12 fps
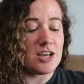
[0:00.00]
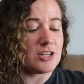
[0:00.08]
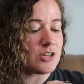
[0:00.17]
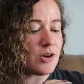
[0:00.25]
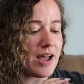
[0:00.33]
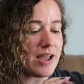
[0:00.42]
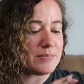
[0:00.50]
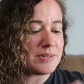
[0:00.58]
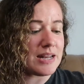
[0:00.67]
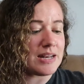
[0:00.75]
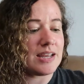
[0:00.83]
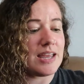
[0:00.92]
So I am
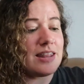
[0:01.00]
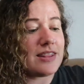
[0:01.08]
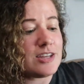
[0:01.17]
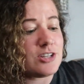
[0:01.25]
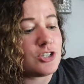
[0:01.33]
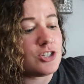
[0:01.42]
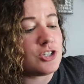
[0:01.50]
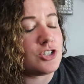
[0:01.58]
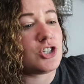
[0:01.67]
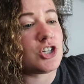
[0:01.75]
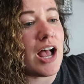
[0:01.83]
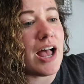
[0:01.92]
sending in this
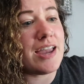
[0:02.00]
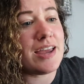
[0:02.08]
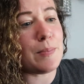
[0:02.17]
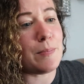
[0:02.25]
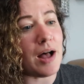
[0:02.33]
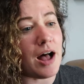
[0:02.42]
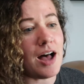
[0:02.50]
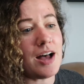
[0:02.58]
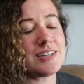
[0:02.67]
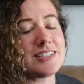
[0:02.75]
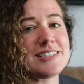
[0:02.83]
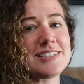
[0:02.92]
giant
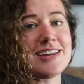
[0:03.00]
box